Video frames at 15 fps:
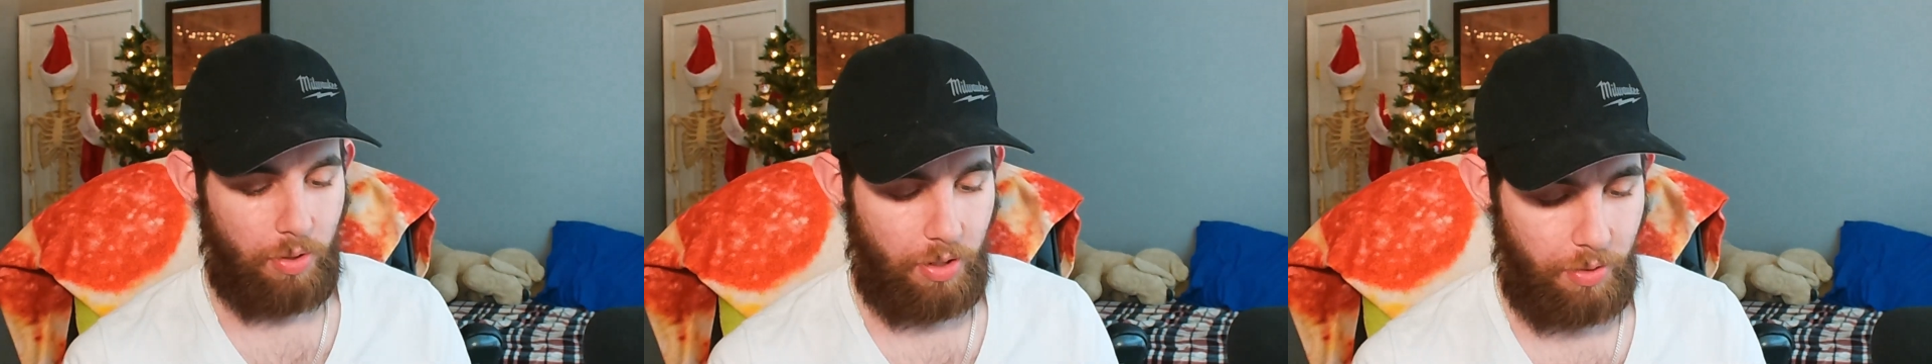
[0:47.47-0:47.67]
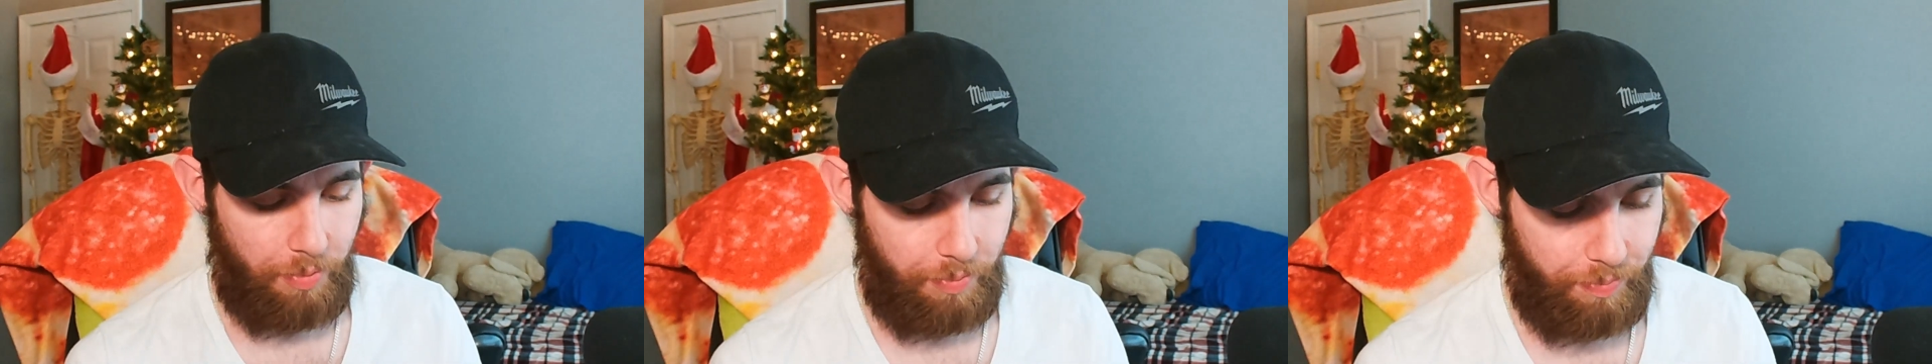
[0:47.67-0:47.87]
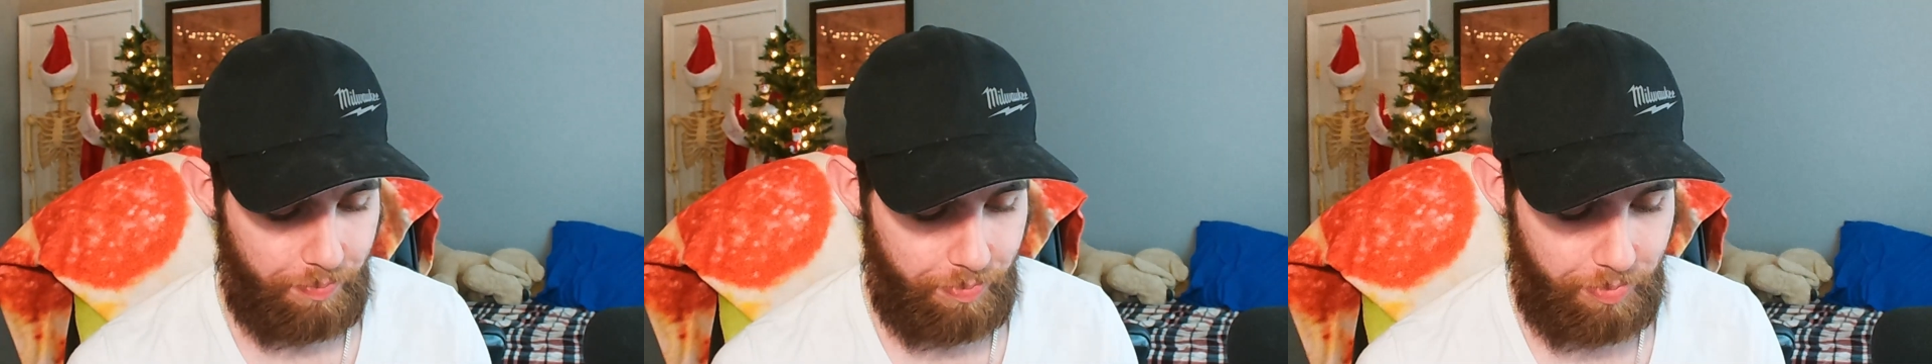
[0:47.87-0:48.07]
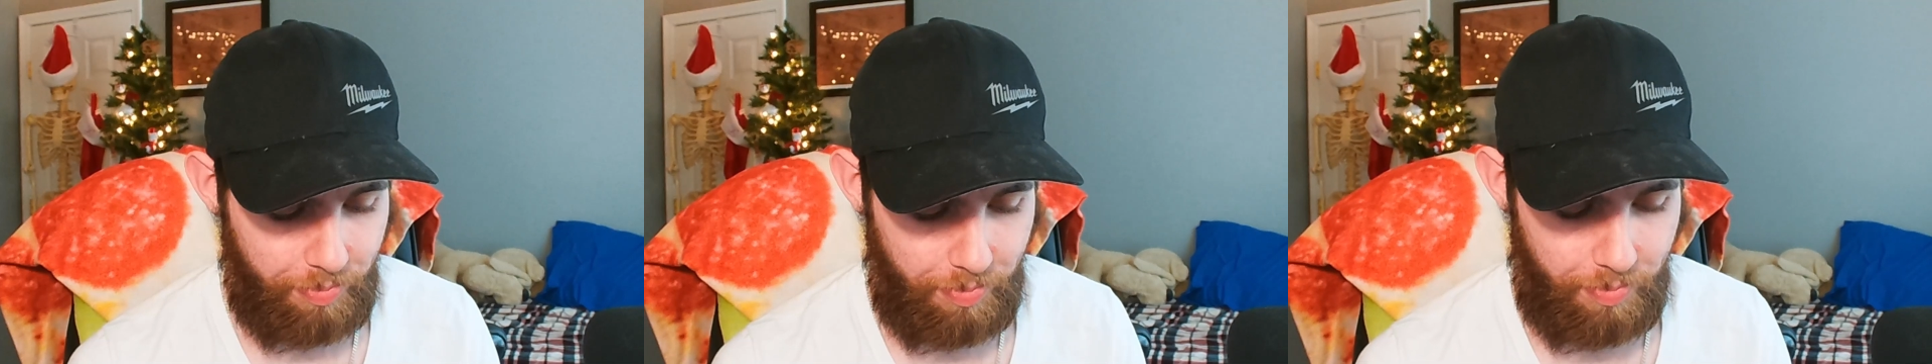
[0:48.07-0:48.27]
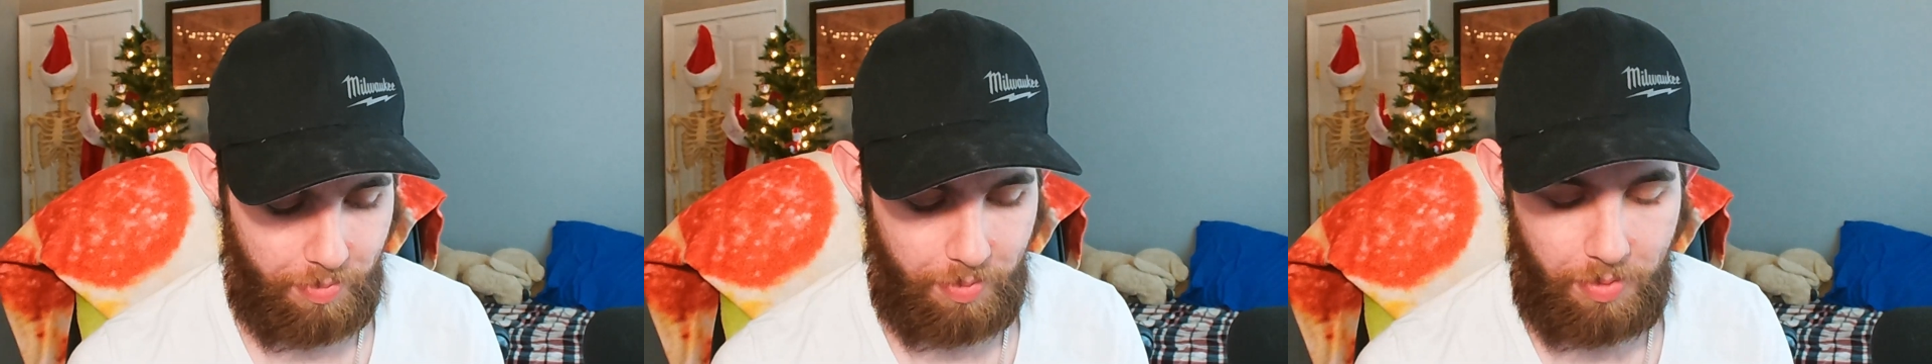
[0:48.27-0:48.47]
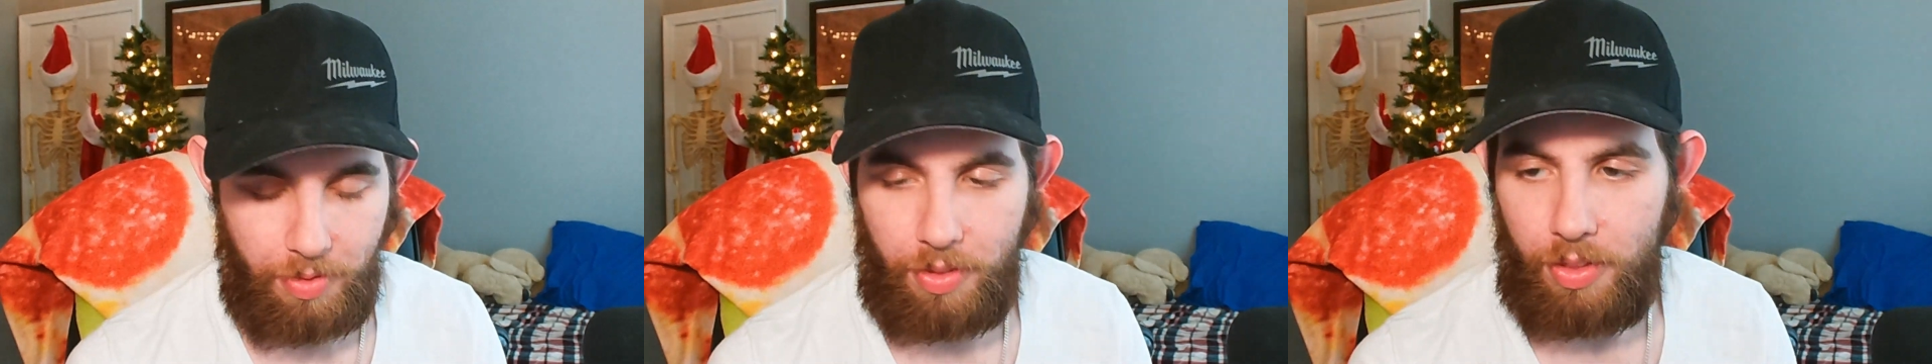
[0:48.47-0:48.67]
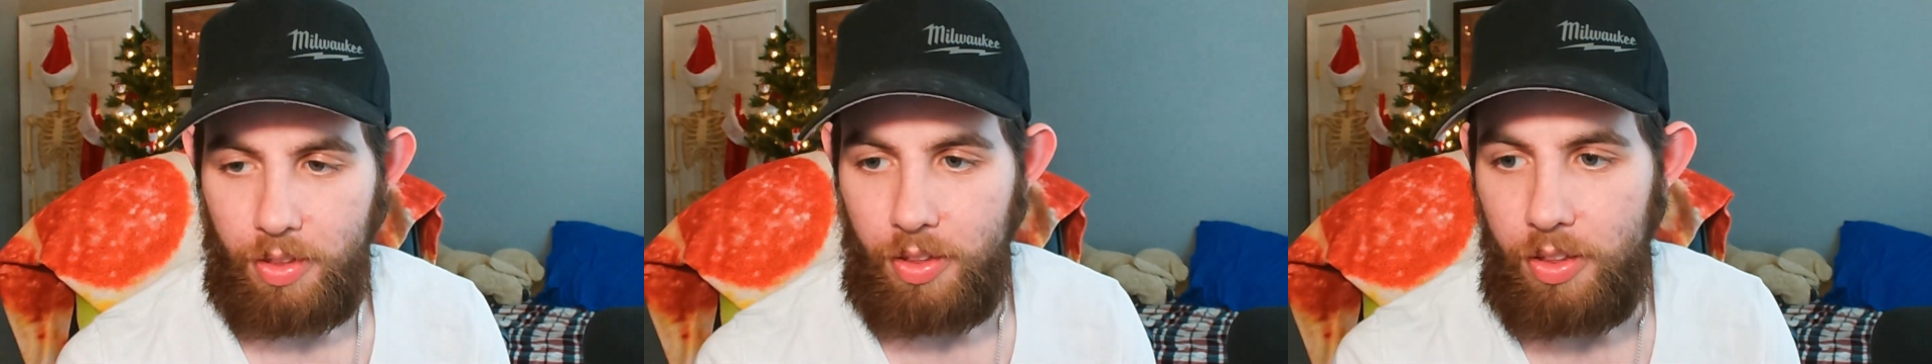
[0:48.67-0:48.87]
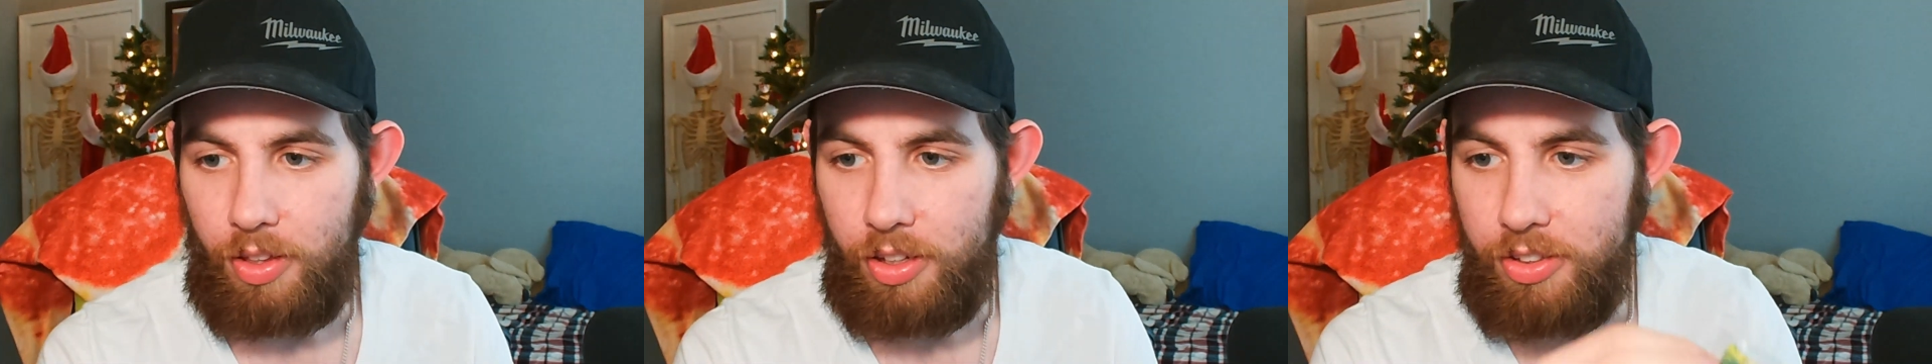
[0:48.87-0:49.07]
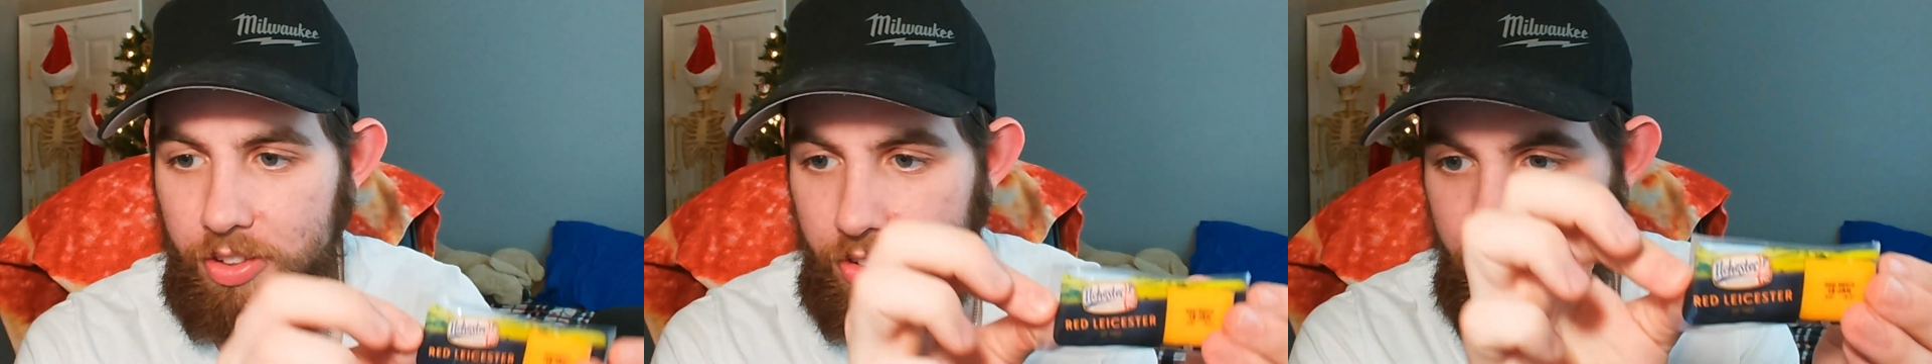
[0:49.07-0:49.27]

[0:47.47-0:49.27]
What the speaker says: go. This is